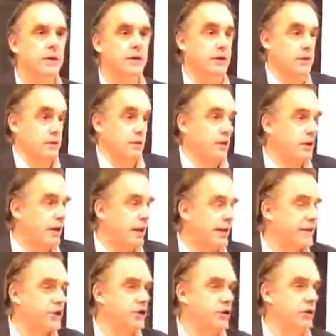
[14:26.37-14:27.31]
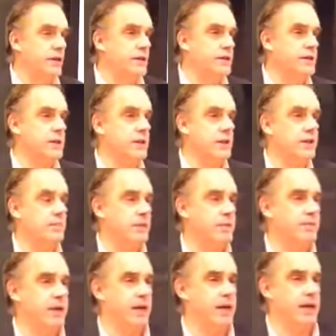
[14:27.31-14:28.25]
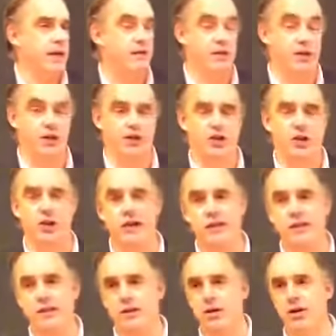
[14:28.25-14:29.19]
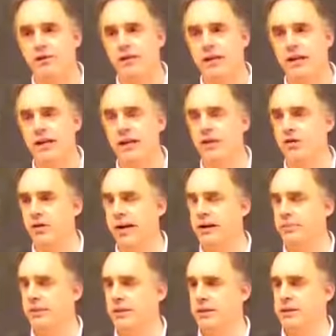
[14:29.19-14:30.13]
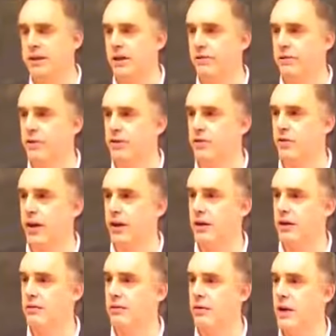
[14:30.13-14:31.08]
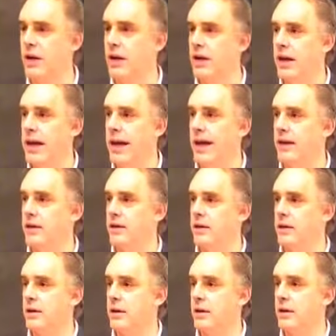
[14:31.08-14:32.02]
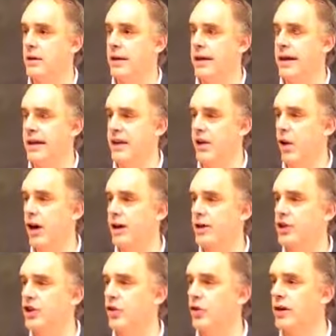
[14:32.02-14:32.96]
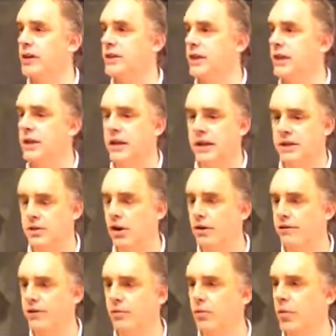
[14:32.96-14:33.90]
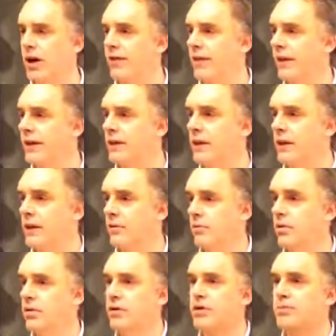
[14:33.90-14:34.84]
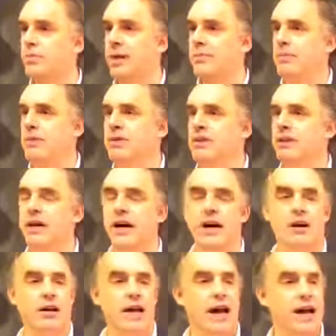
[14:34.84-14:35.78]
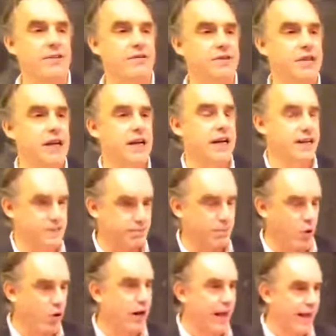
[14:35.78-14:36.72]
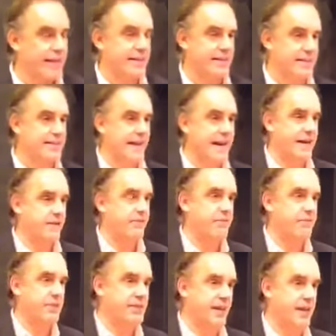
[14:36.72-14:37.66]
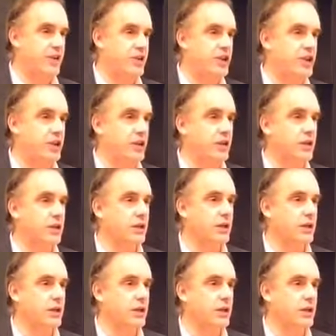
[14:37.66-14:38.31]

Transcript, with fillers: It doesn't look like a choice. I mean, if it's a choice, it's often an incredibly self-destructive and idiotic choice, and it's often one that ruins people's entire lives. It's more like a state of possession.